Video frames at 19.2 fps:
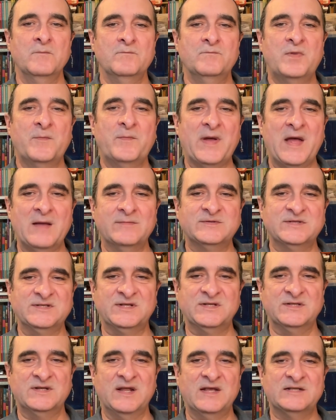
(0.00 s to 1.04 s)
But perhaps this
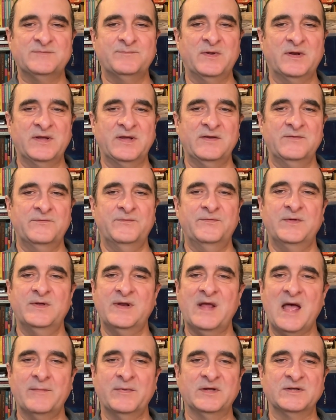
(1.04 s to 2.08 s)
is less belief than
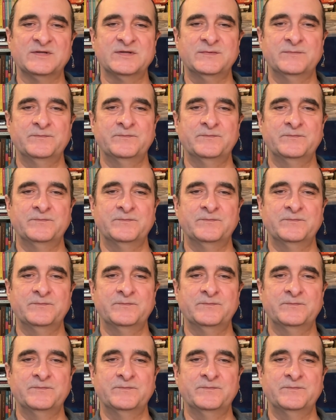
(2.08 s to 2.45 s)
habit.